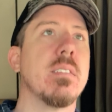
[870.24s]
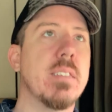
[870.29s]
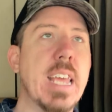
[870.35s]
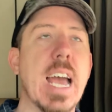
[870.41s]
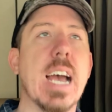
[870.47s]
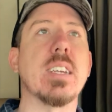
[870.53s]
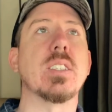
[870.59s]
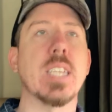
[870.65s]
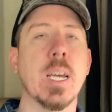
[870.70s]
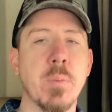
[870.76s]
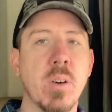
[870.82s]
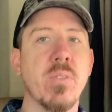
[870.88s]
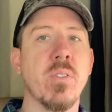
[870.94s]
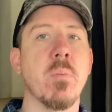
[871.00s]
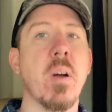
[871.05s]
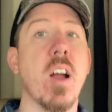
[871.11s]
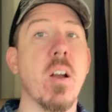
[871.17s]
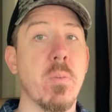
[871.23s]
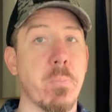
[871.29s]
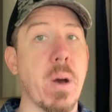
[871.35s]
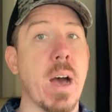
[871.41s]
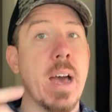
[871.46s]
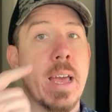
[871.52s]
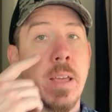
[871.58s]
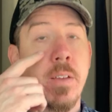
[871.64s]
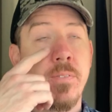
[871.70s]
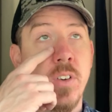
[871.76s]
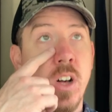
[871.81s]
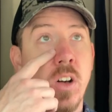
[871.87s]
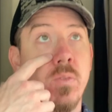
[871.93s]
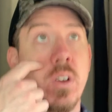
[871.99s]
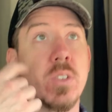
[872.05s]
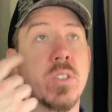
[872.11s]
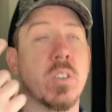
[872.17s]
Yeah, some of them are buying
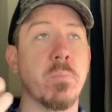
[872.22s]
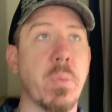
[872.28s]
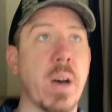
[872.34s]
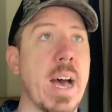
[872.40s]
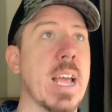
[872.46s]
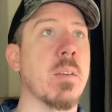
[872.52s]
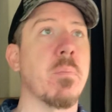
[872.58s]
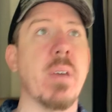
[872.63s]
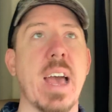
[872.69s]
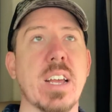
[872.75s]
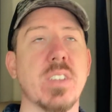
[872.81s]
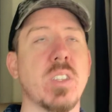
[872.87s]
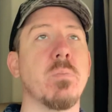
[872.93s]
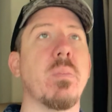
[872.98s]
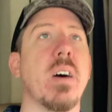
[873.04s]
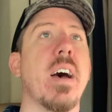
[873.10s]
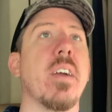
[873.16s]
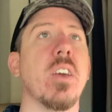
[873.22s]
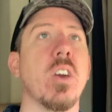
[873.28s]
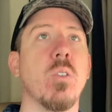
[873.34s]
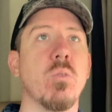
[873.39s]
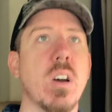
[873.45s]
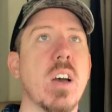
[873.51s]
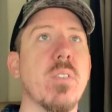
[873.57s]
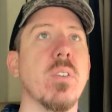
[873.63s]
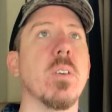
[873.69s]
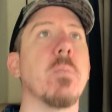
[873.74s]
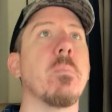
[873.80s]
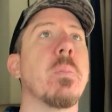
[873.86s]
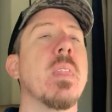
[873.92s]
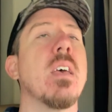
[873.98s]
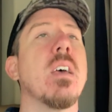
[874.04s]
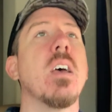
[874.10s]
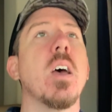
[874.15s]
Volvos and buying Macks and buying whoever,
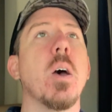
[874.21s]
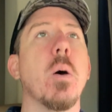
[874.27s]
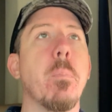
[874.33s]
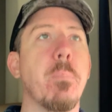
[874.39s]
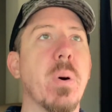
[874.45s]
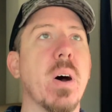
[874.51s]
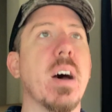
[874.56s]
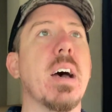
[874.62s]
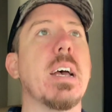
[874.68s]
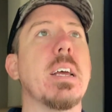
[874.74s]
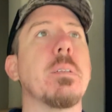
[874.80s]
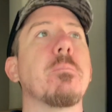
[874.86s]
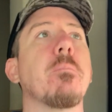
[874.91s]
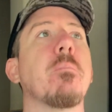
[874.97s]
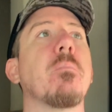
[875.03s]
but